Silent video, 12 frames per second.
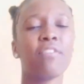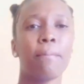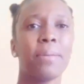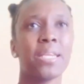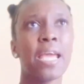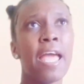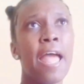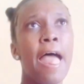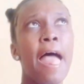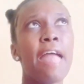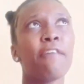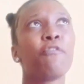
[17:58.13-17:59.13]
But
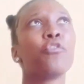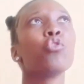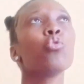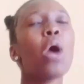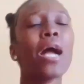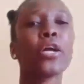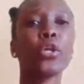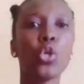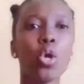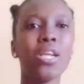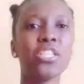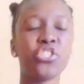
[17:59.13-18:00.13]
if you
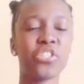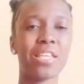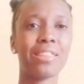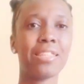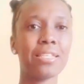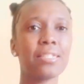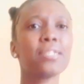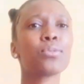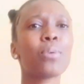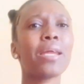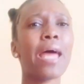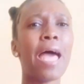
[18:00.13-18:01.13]
acknowledge that this is what I